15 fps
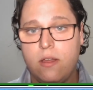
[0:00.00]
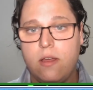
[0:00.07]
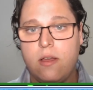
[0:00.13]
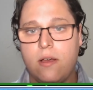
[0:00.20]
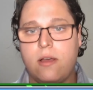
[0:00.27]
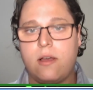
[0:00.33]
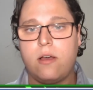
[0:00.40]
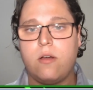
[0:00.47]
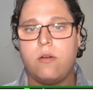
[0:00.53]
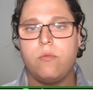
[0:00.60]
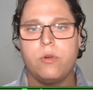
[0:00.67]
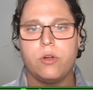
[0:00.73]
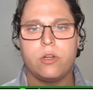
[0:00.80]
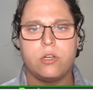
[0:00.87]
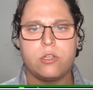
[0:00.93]
Uh,
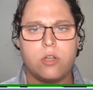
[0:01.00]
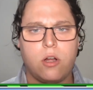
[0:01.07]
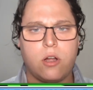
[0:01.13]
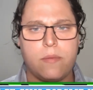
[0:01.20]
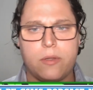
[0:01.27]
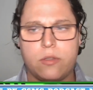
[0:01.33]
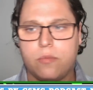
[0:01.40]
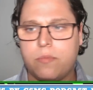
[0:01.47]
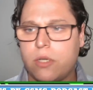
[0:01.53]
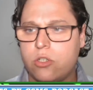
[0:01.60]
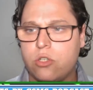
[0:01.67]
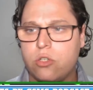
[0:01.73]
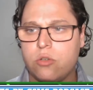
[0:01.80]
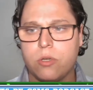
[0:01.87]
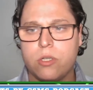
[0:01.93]
we're going to talk about the big
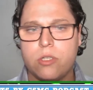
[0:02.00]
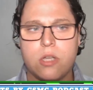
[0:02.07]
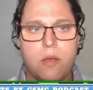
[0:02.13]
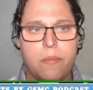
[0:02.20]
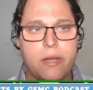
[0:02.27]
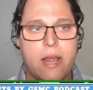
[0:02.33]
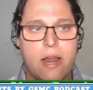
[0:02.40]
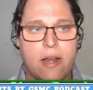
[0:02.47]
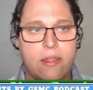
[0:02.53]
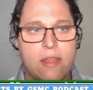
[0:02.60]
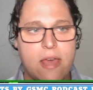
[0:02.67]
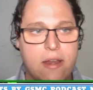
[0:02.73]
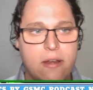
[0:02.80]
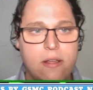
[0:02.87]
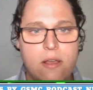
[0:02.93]
stories coming out of
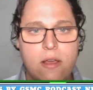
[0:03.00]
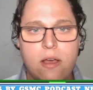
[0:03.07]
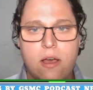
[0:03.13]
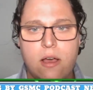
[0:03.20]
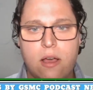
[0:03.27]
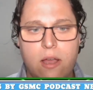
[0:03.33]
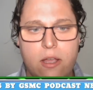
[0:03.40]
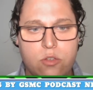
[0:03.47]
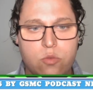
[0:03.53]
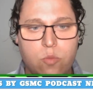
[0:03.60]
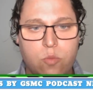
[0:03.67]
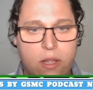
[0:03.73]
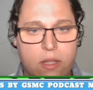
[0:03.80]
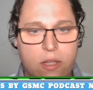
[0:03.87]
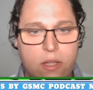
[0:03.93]
that, uh, as
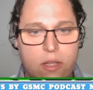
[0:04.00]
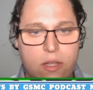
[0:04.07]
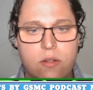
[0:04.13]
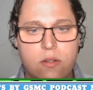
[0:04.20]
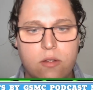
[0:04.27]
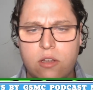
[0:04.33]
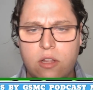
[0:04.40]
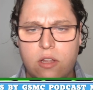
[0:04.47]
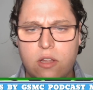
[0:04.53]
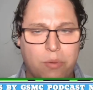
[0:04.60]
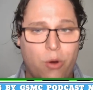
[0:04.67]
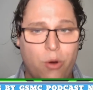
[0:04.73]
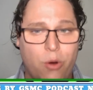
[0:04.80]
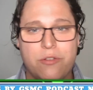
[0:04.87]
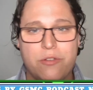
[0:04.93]
well as if
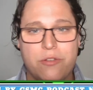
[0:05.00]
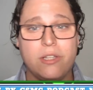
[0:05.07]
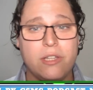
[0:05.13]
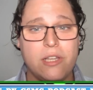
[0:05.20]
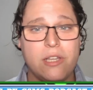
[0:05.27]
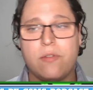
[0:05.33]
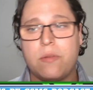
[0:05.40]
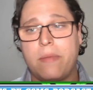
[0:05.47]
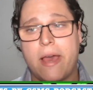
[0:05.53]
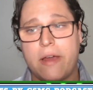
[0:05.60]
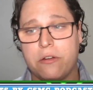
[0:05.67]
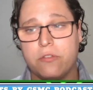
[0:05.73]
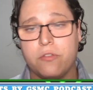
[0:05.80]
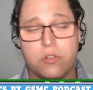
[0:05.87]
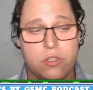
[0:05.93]
pro days really even
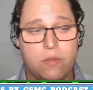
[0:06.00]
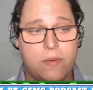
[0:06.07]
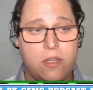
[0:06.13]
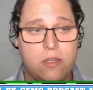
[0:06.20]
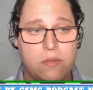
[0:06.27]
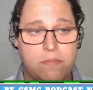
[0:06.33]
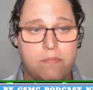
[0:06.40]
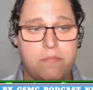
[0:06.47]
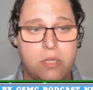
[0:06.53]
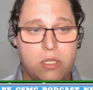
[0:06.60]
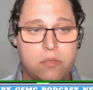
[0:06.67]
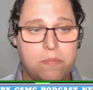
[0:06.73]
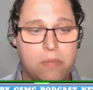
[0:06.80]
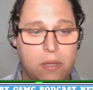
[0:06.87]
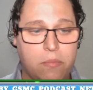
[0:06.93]
matter for some of these these
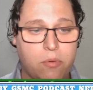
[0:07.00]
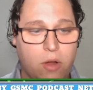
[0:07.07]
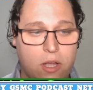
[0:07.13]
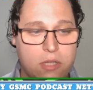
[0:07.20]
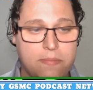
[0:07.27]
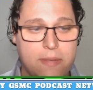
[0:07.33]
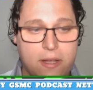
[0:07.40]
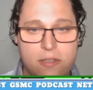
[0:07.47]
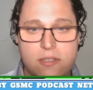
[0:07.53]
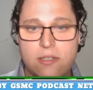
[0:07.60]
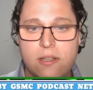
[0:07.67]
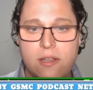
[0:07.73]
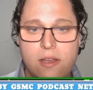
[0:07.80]
big prospects.